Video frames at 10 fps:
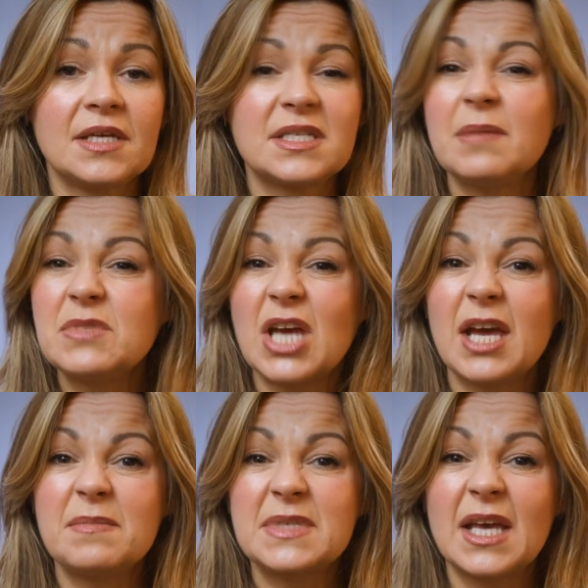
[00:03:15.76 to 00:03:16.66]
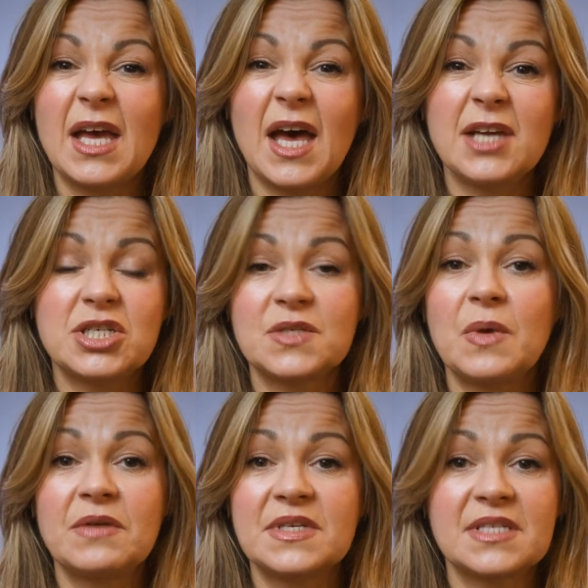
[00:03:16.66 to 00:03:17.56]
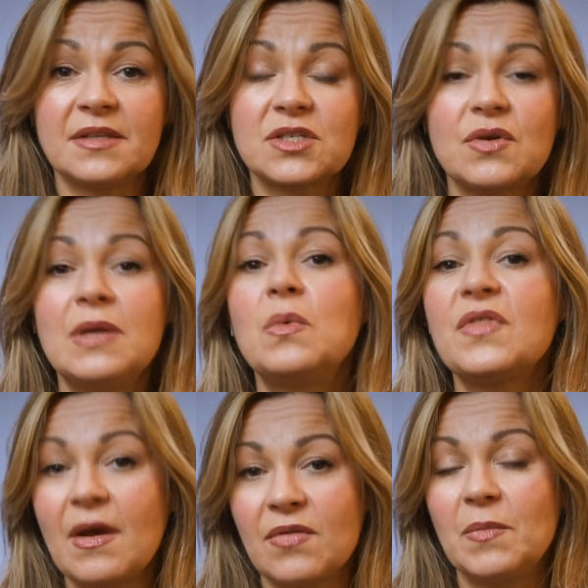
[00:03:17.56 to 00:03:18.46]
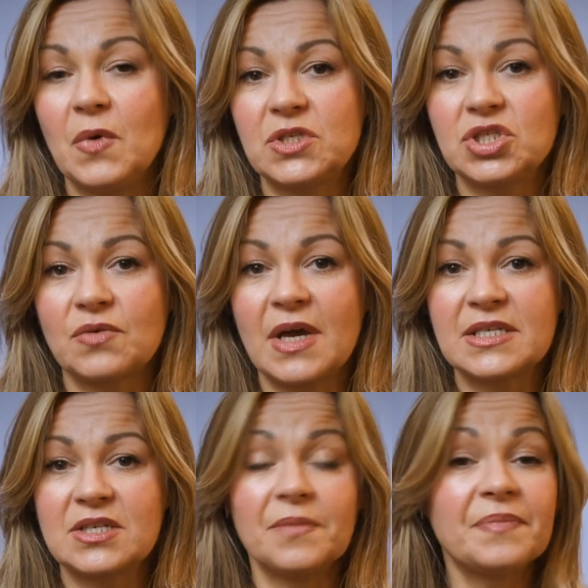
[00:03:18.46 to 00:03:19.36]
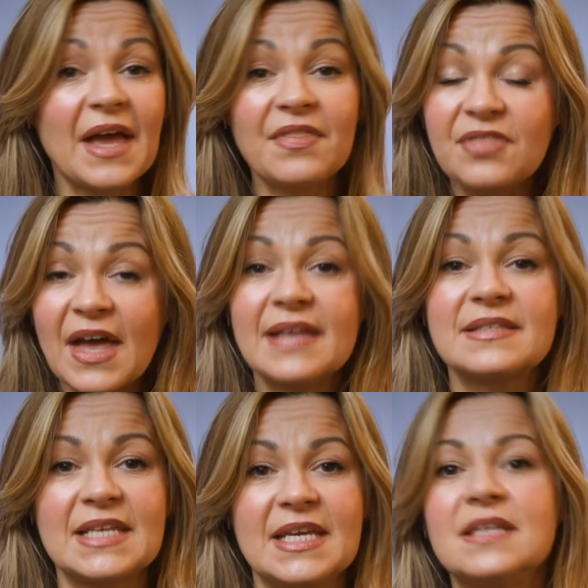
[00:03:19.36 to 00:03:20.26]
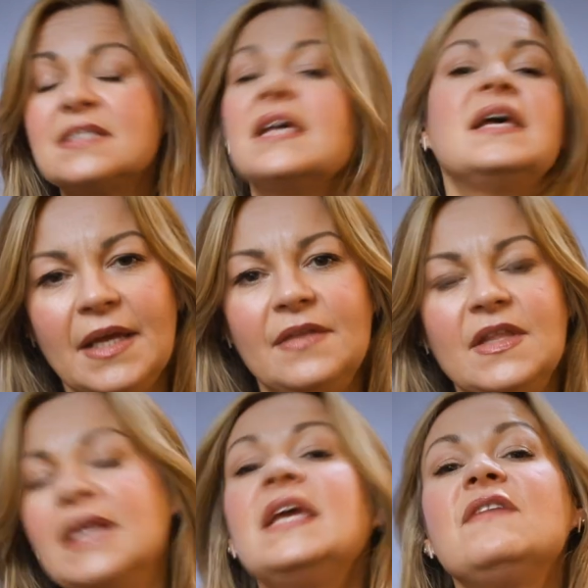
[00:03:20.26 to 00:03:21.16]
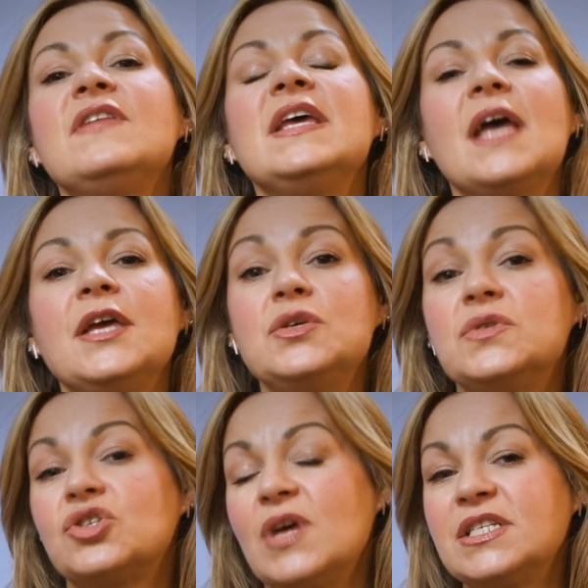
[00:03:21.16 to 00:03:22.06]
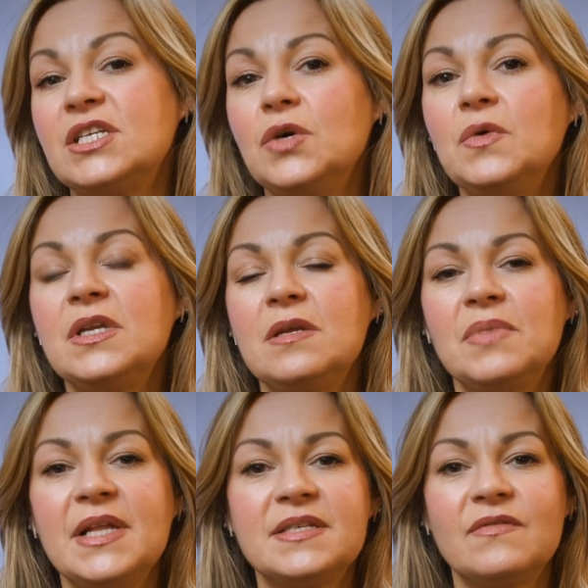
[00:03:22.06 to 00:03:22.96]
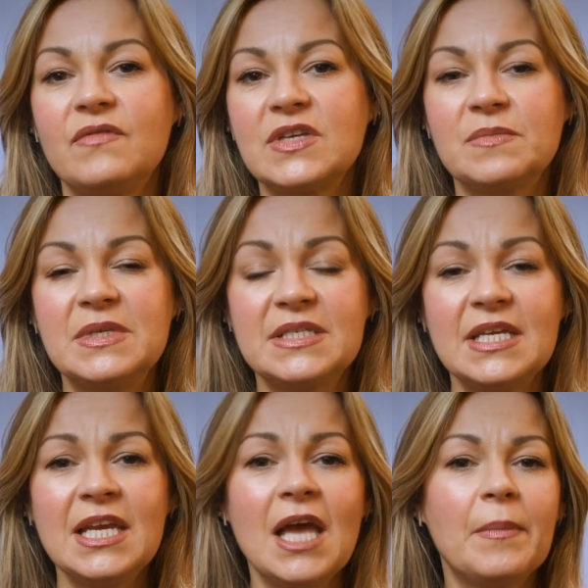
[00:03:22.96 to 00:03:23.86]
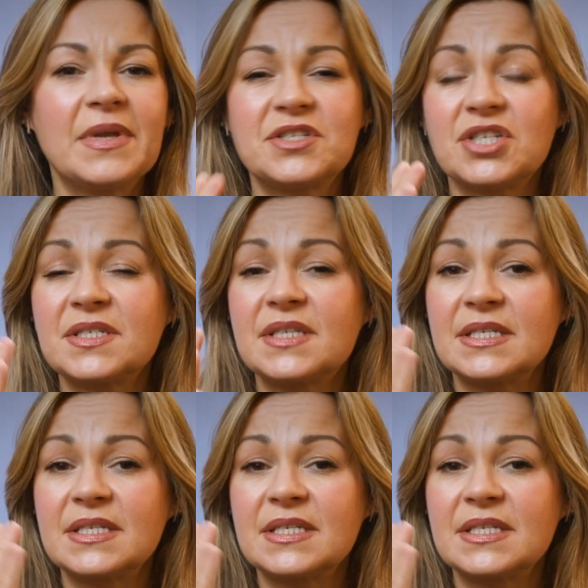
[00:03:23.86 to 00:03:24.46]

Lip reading: sometimes I just wear the sunscreen without the moisturiser, and that's it. In the evening, I use tretinoin in place of the vitamin C, but it's just the